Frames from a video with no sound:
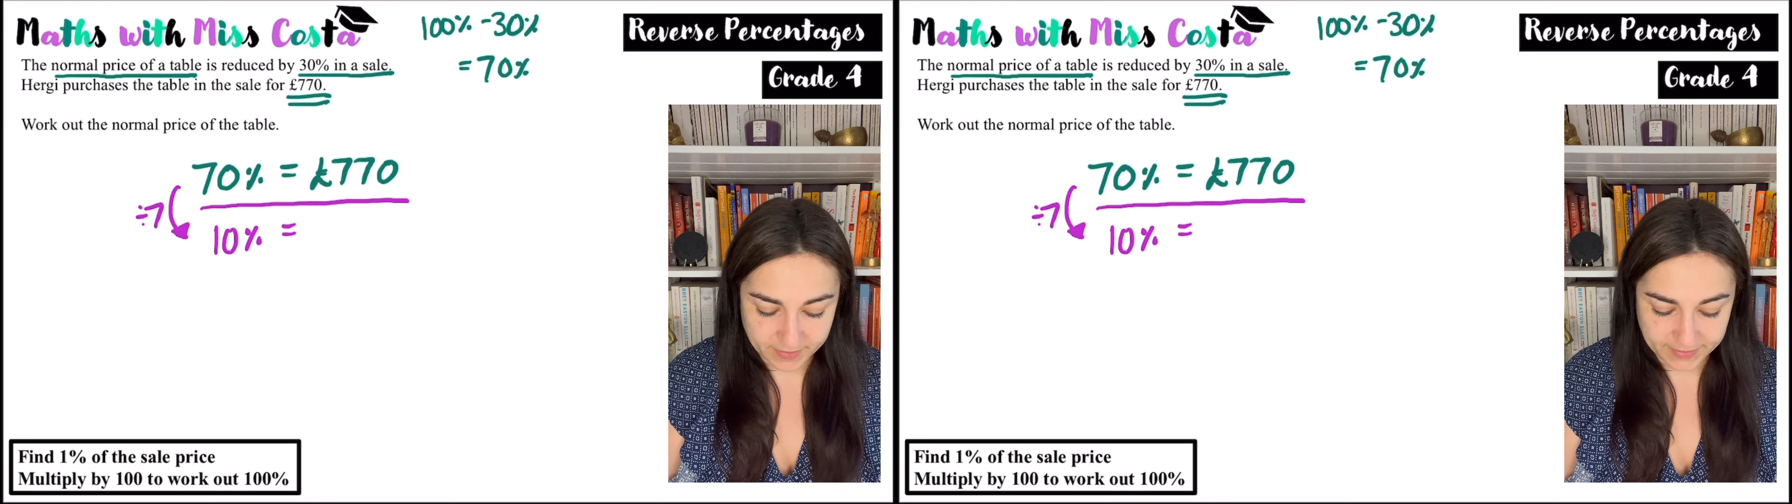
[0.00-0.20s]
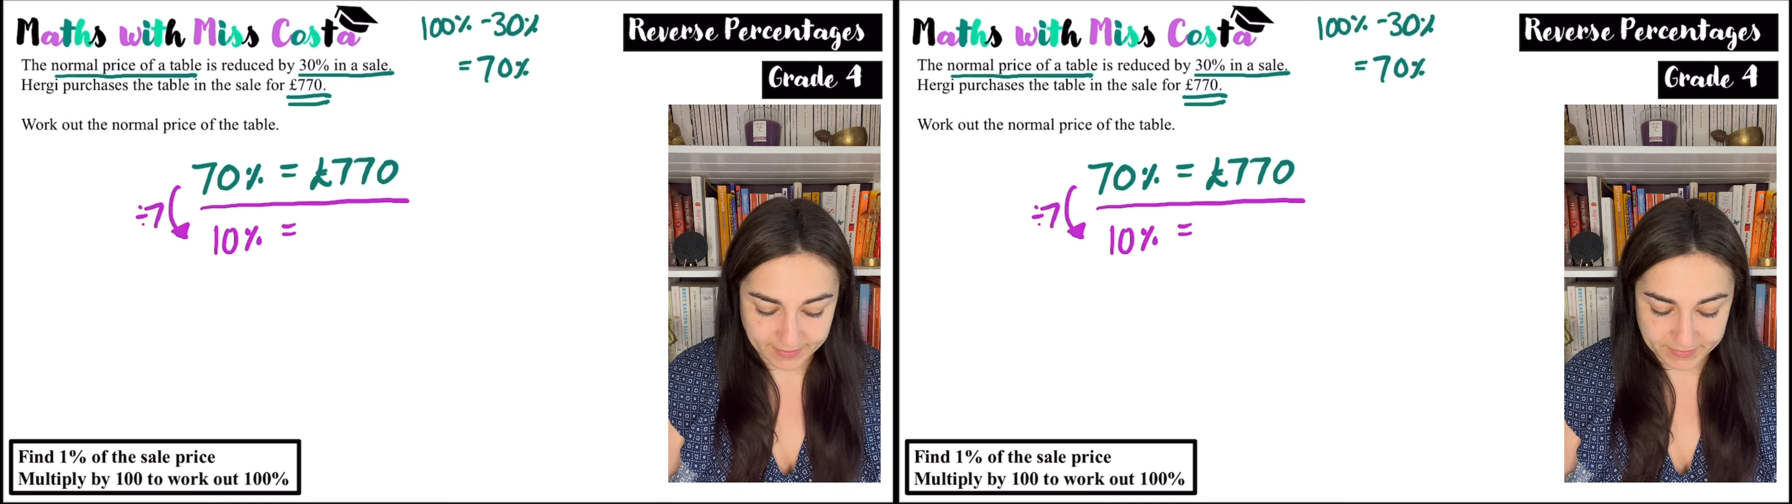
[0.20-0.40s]

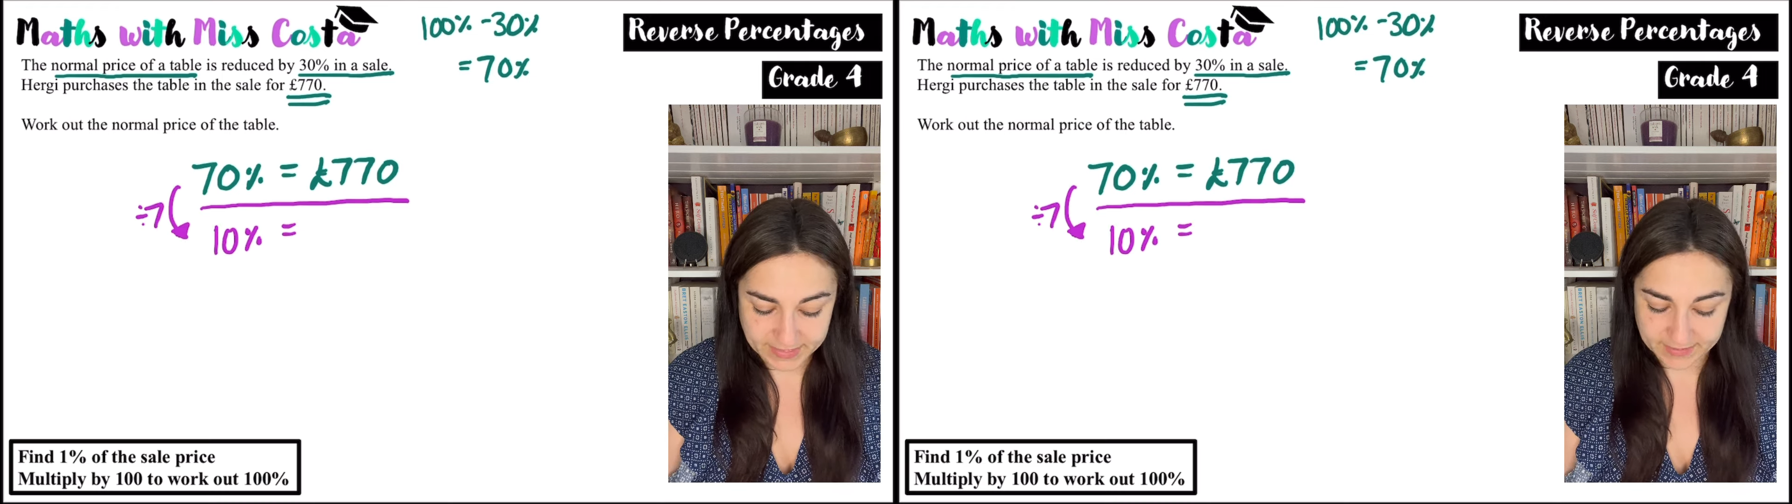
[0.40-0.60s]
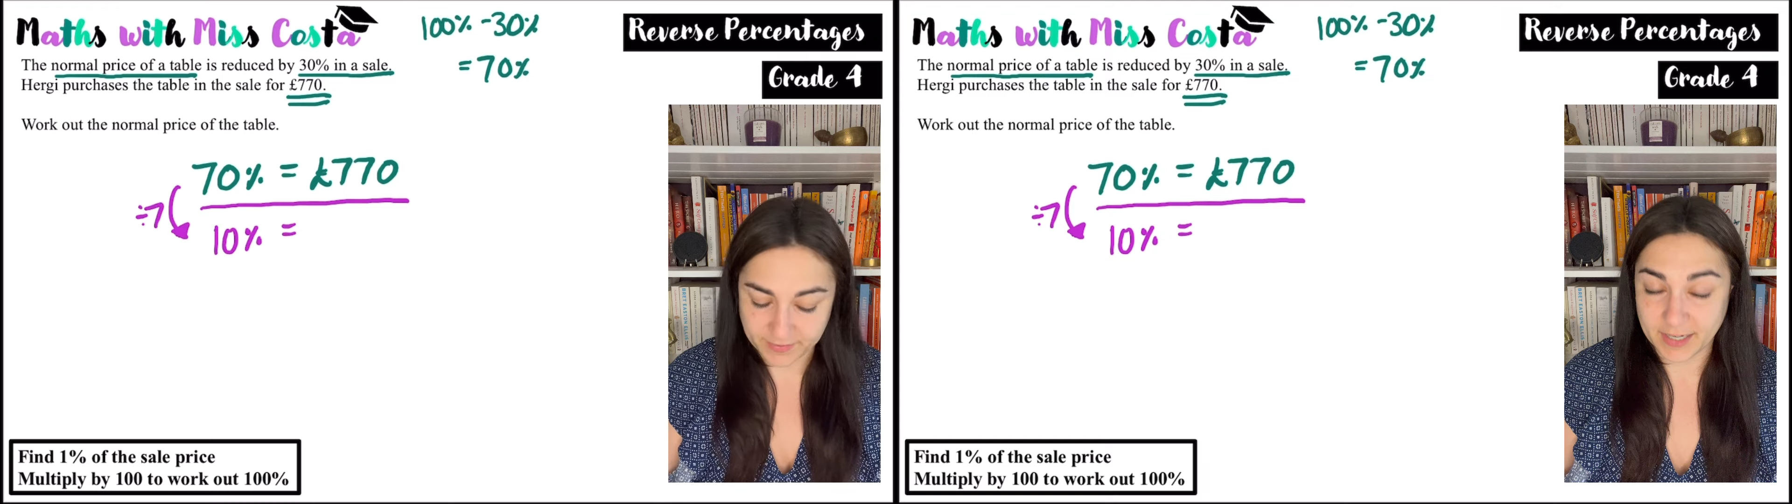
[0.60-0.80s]

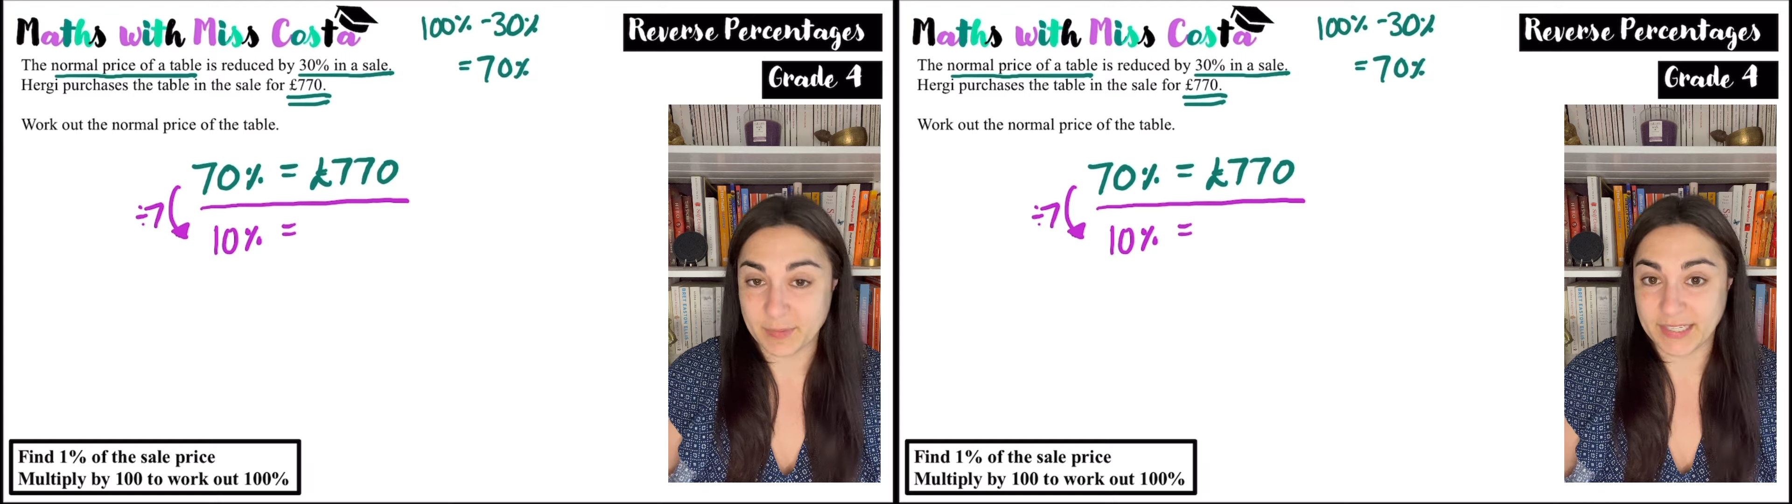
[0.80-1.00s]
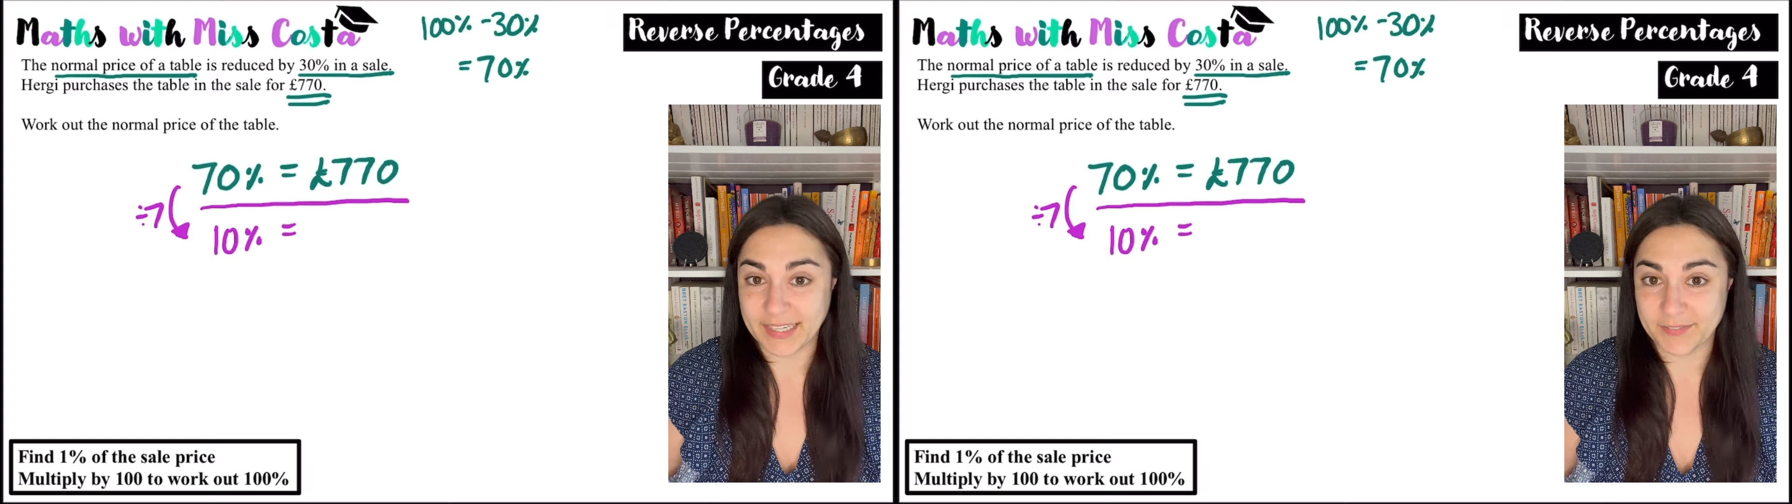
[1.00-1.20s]
70 divided
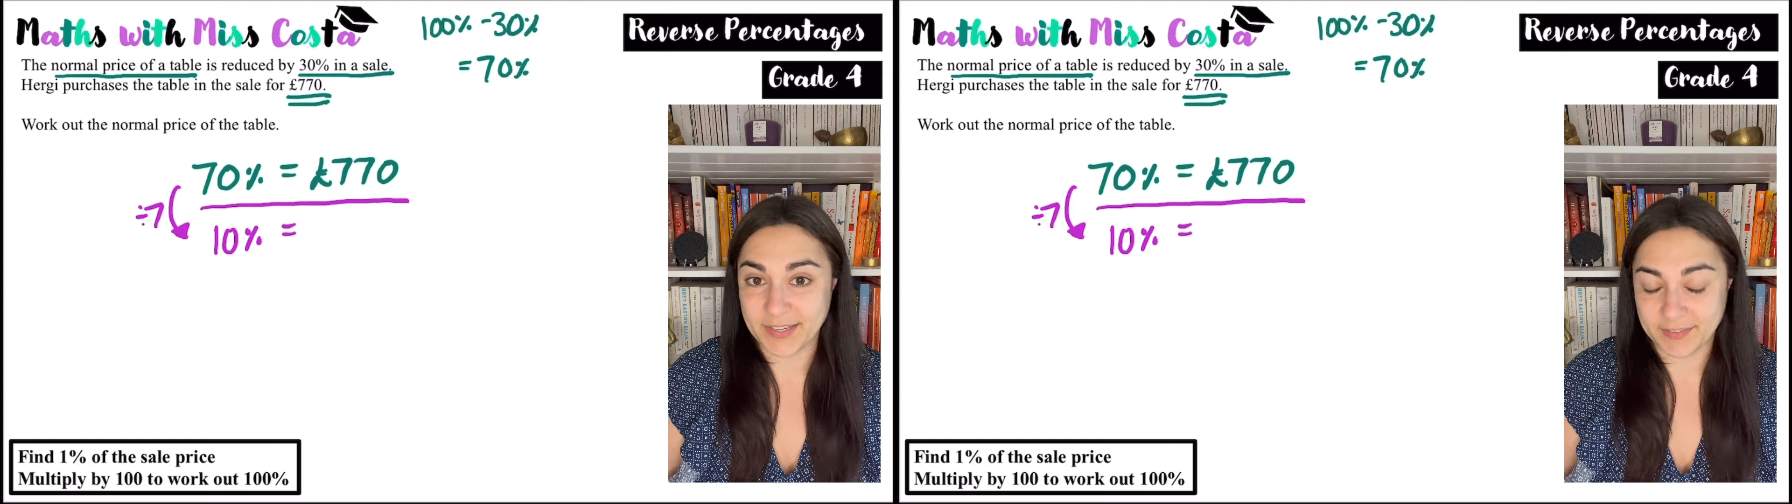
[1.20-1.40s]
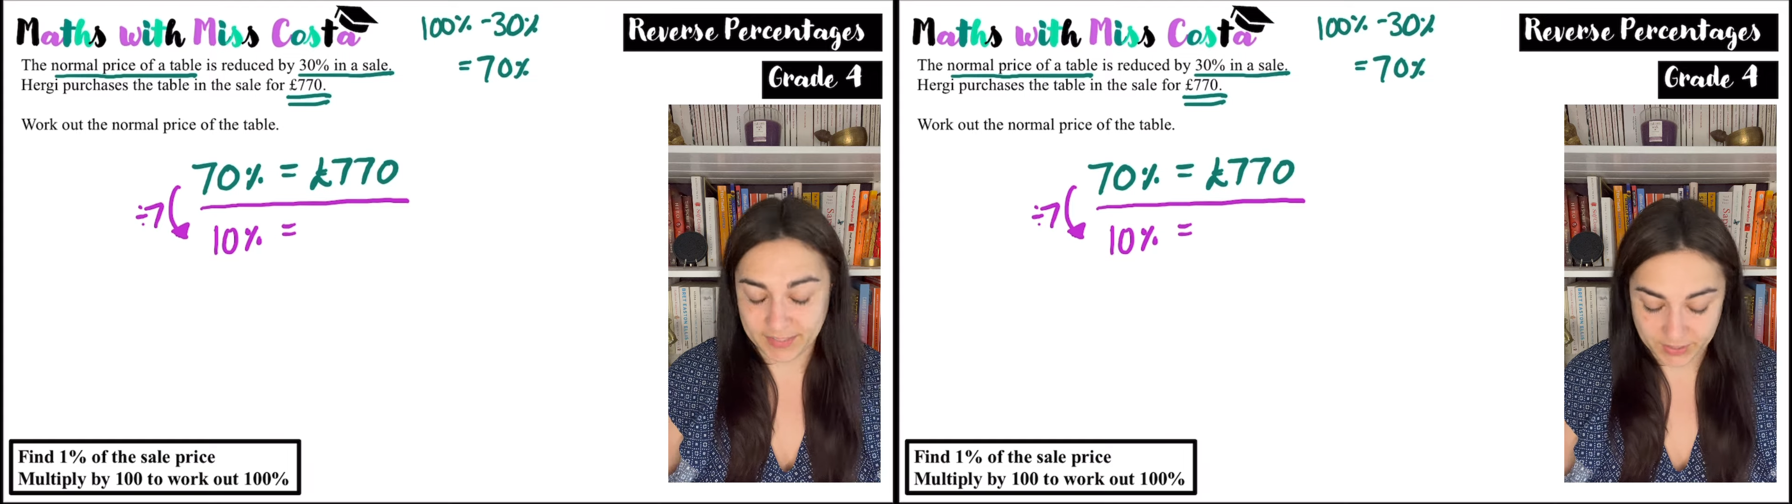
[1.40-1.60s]
by 7
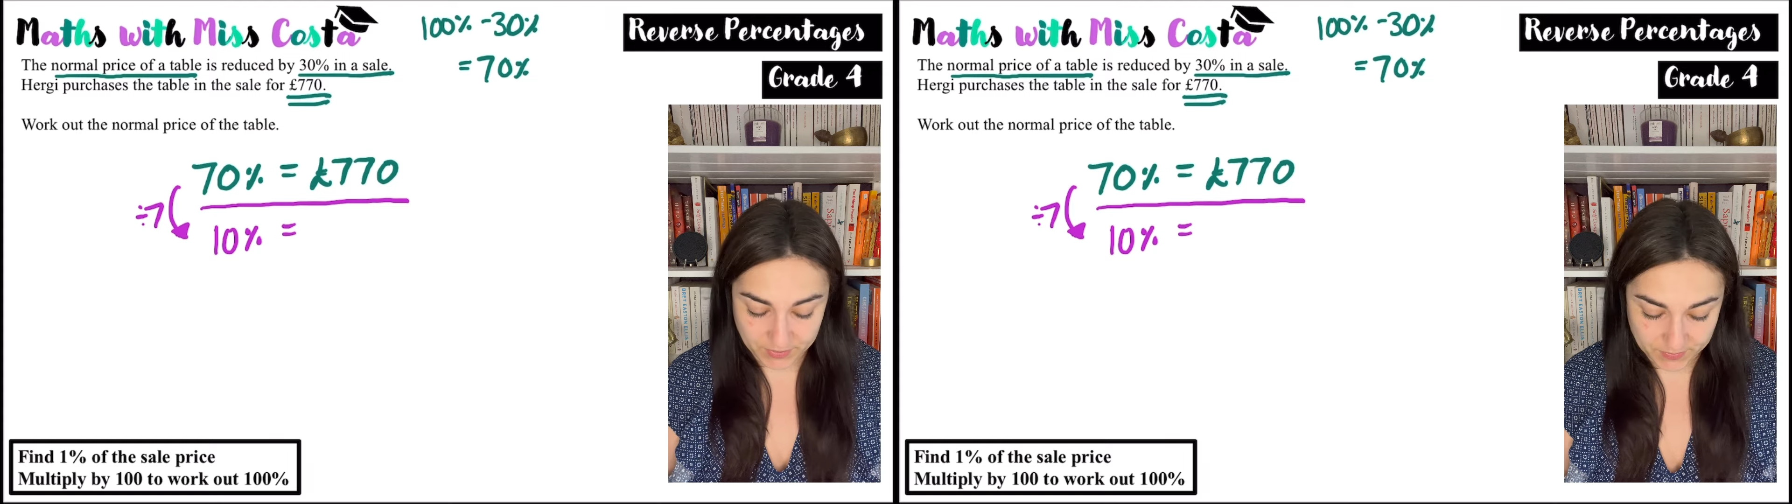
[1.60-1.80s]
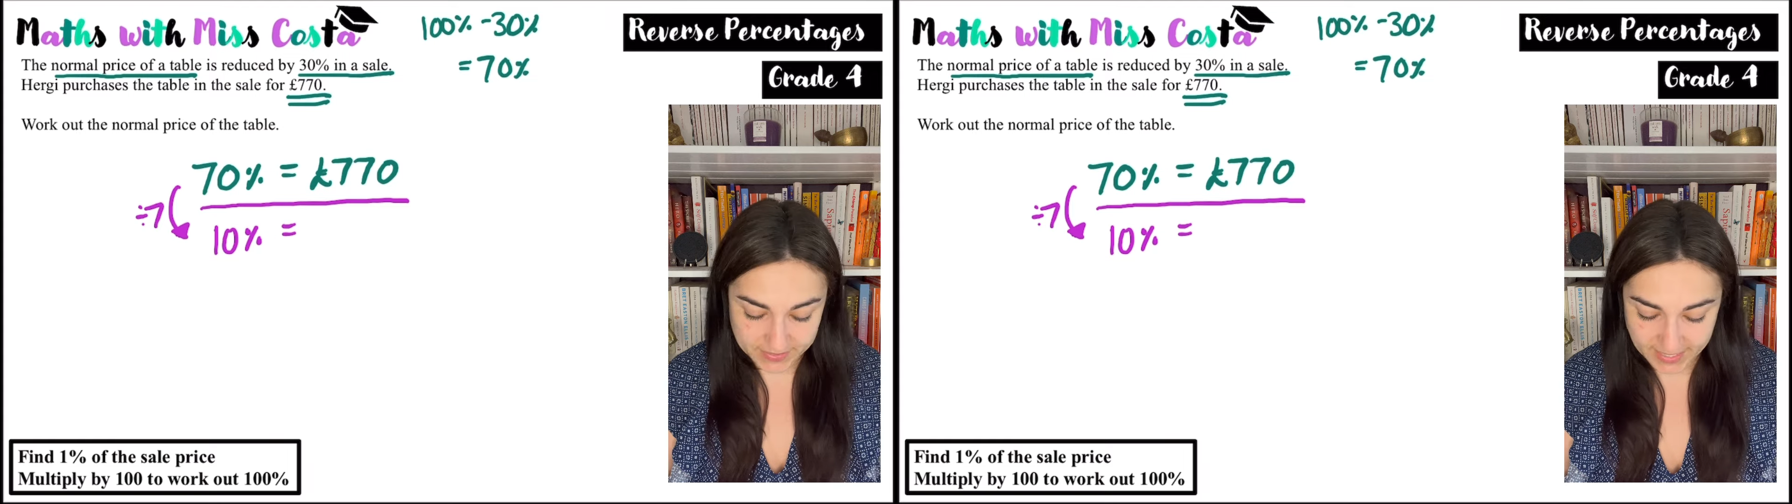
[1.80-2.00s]
gives
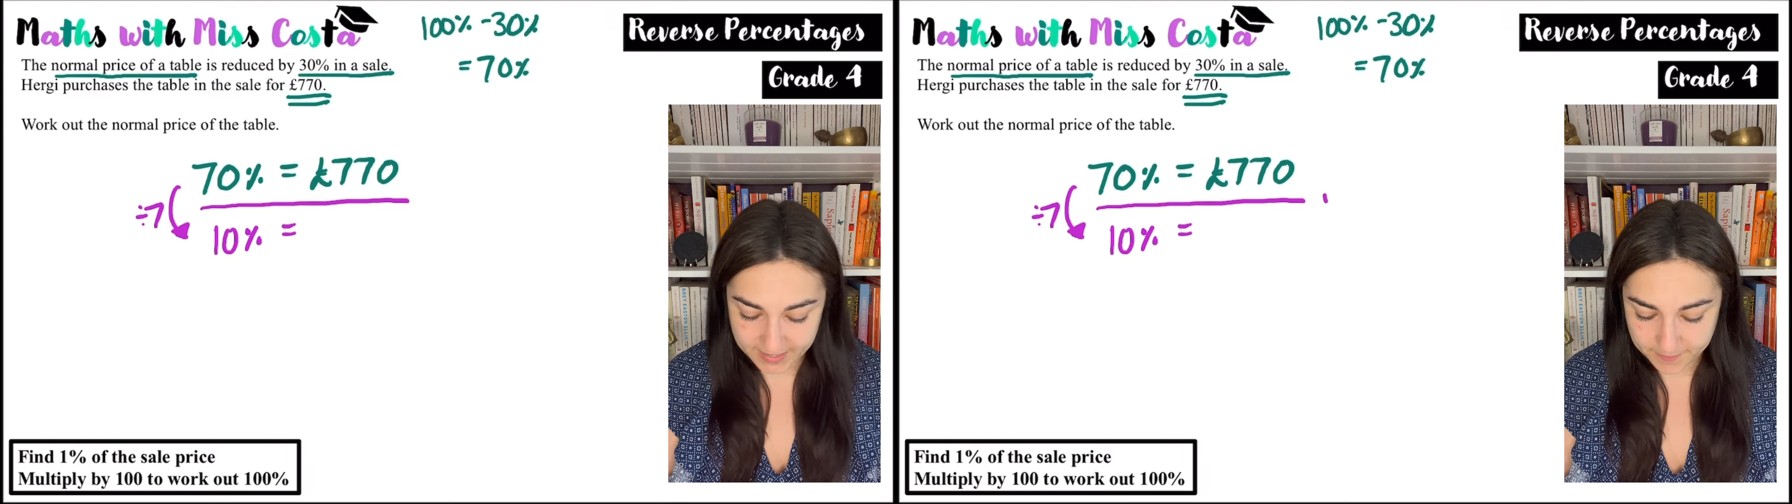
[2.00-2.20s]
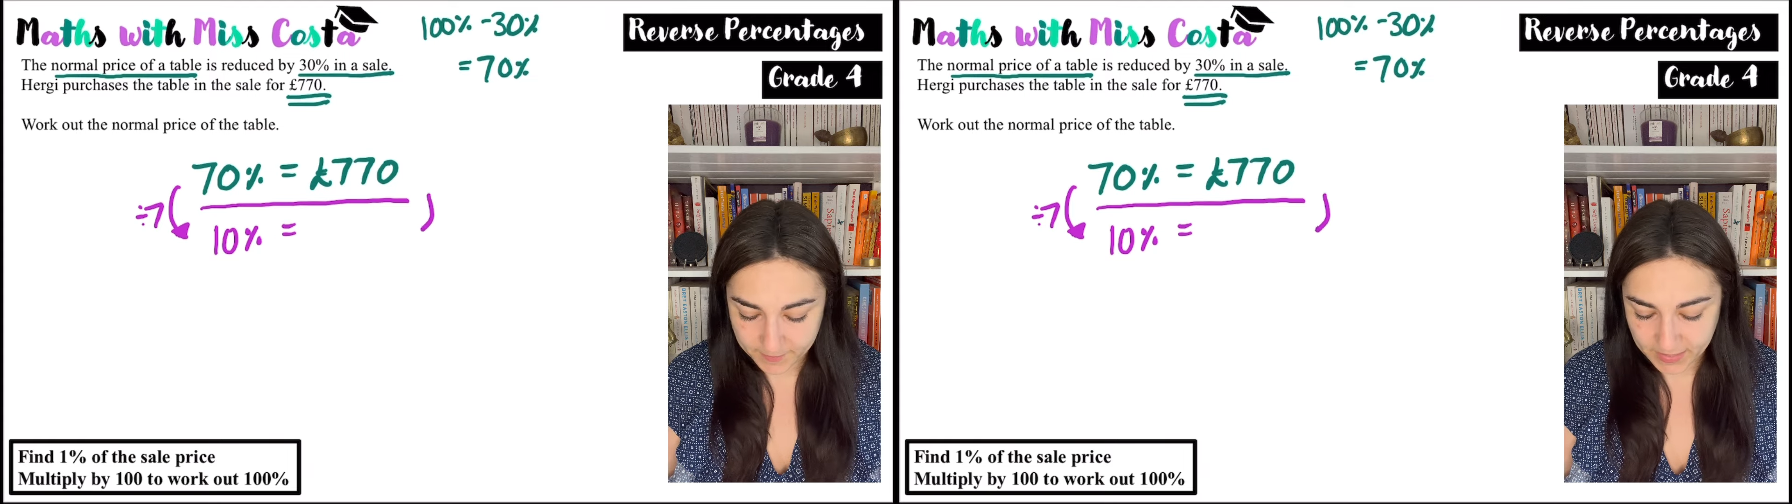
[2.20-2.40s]
you 10.